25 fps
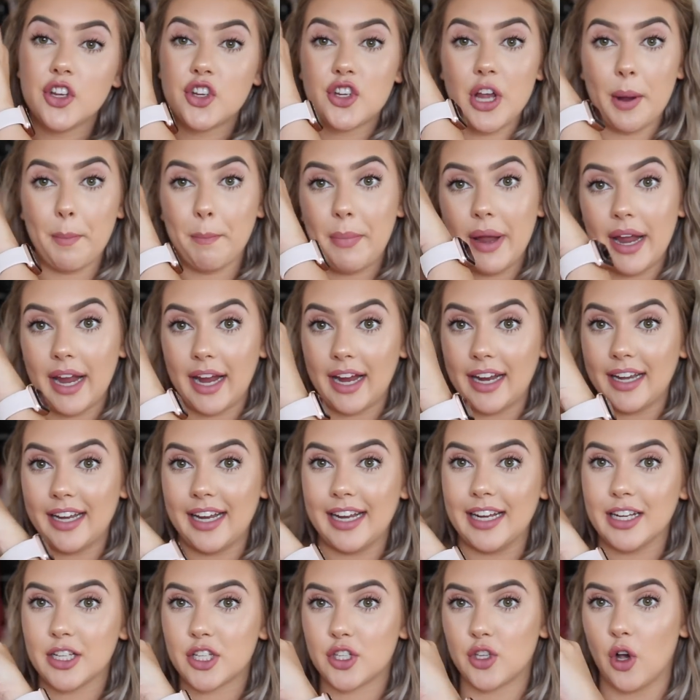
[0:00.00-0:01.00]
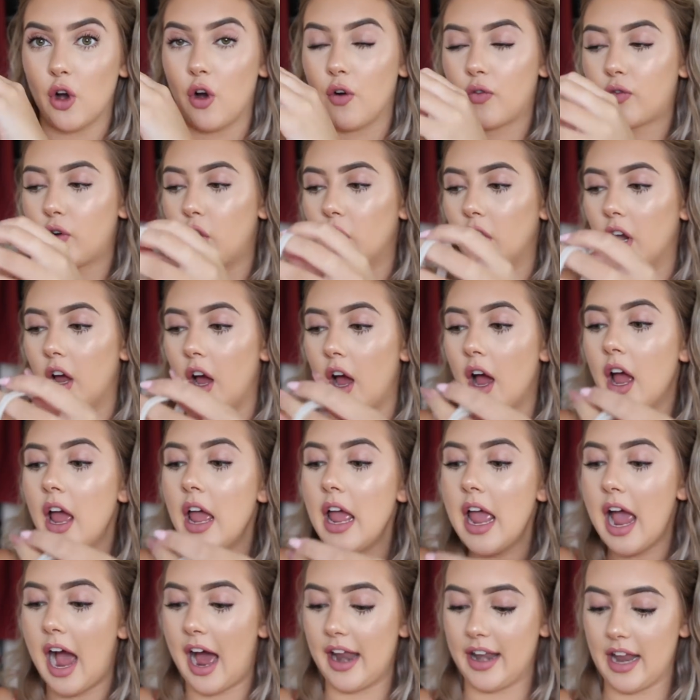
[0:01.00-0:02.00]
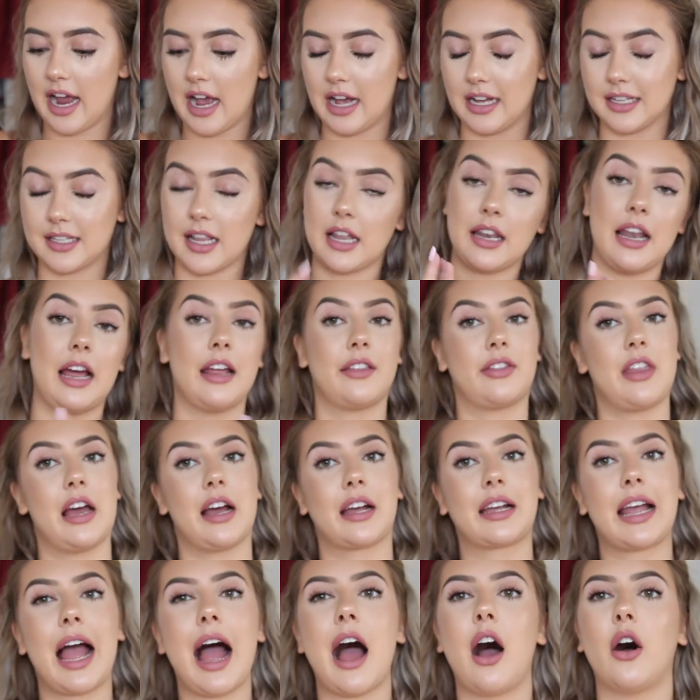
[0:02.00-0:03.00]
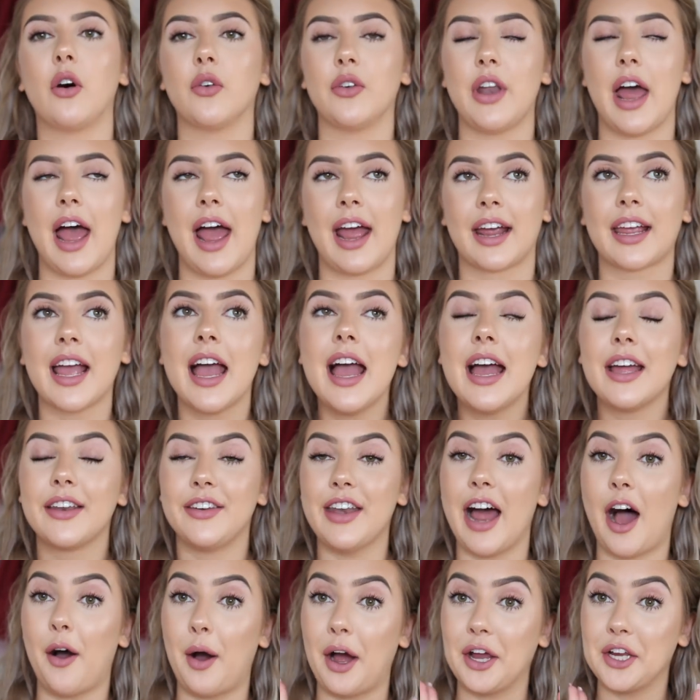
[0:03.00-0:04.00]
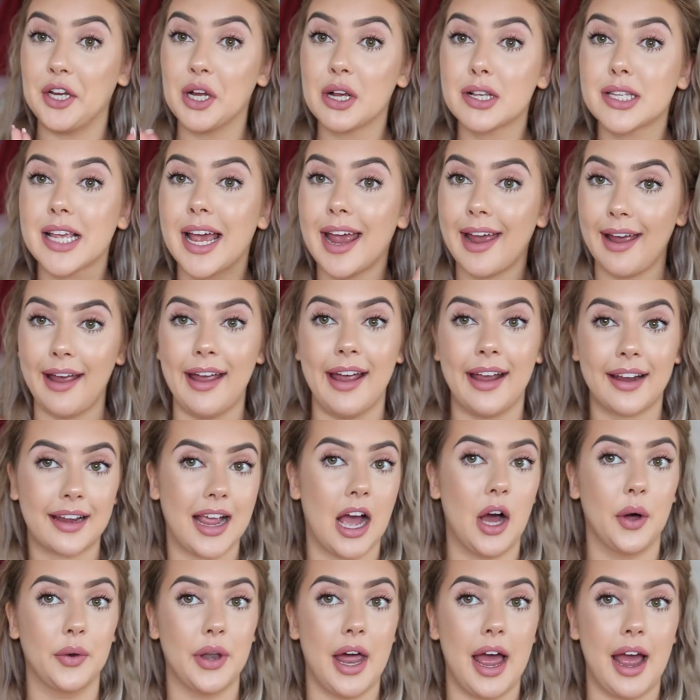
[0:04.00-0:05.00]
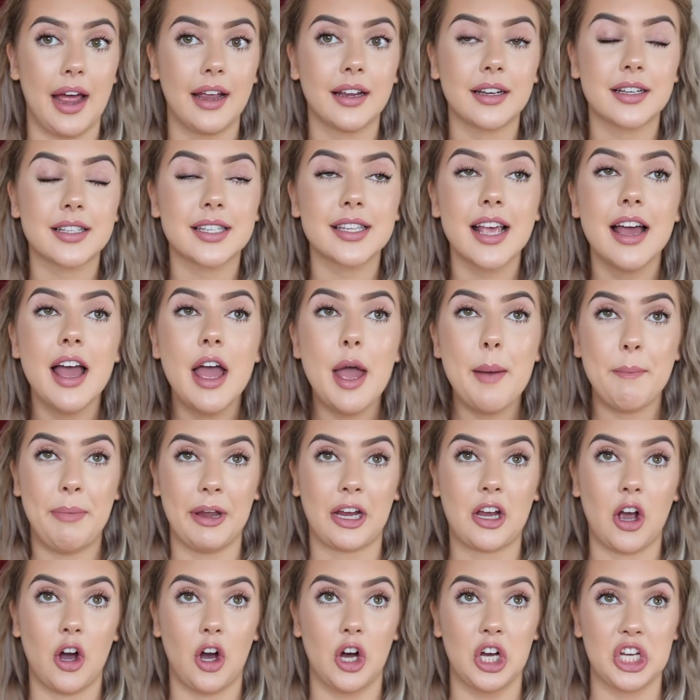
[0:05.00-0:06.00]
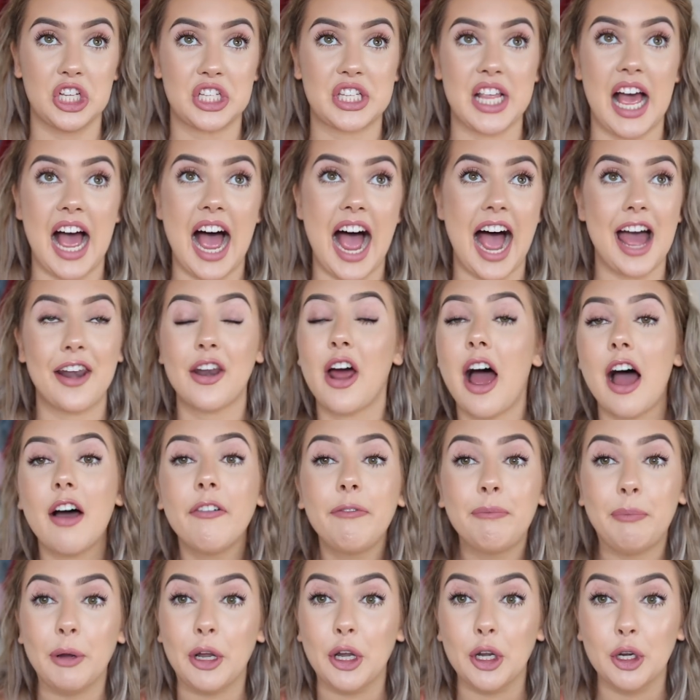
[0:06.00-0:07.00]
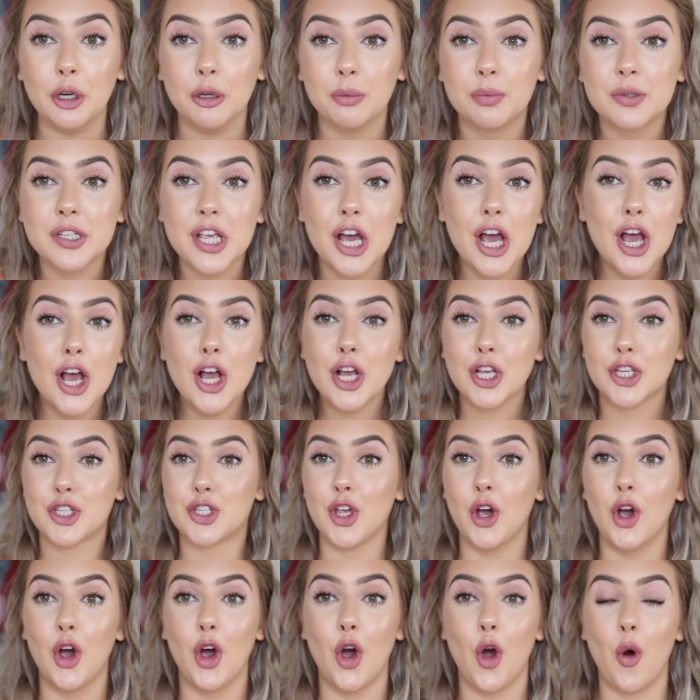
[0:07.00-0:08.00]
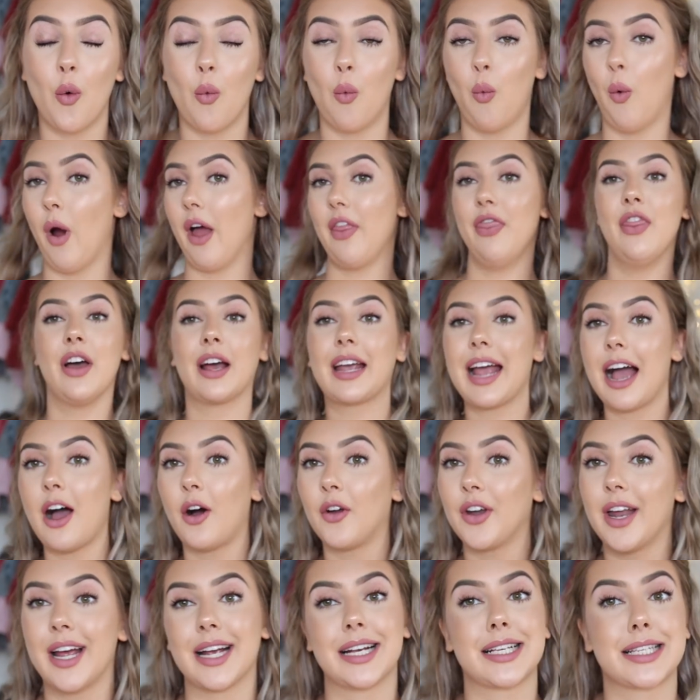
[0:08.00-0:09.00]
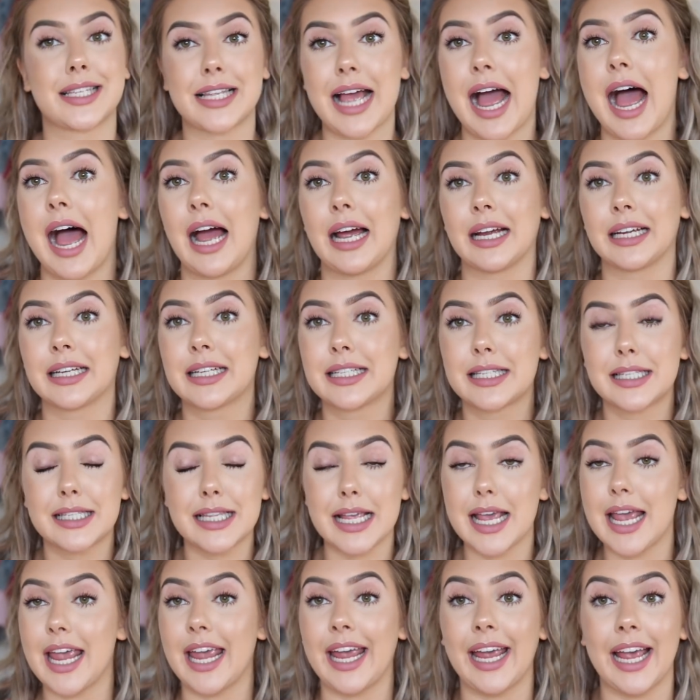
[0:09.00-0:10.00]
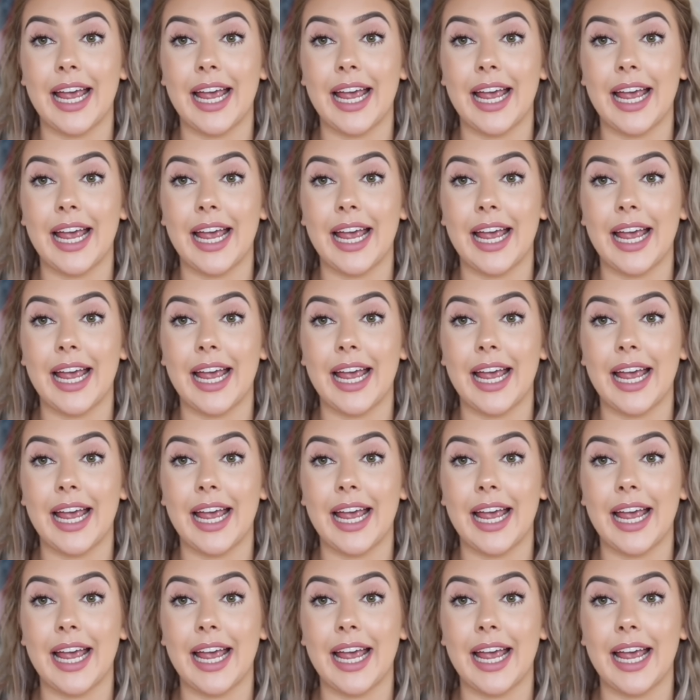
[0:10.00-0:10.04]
champagne-y sort of colour and it has like that cowl neck. Now I used to hate cowl necks because I don't have boobs, so when the cowl neck sags